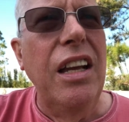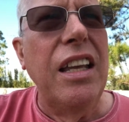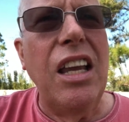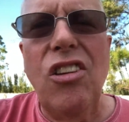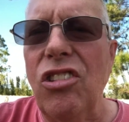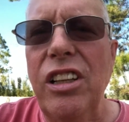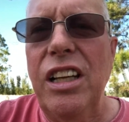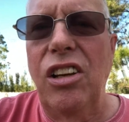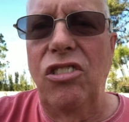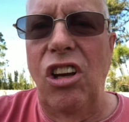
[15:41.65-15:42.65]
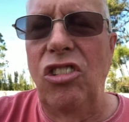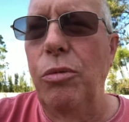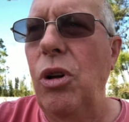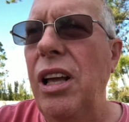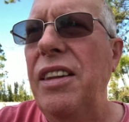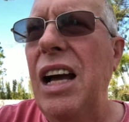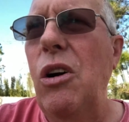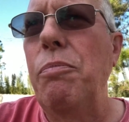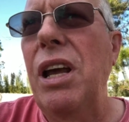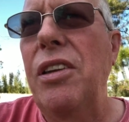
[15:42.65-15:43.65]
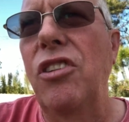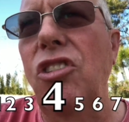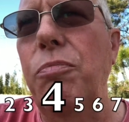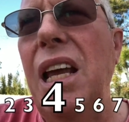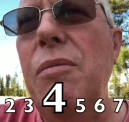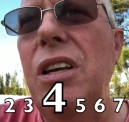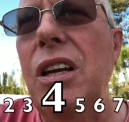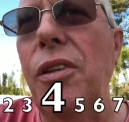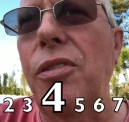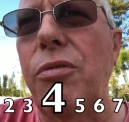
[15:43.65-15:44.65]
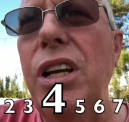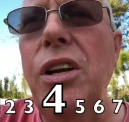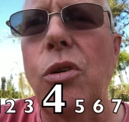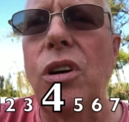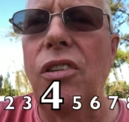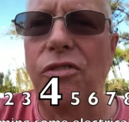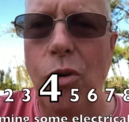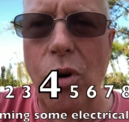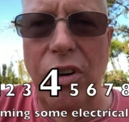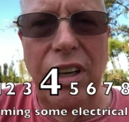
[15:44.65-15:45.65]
easily accessible, and that would make this maybe a 3 or a 4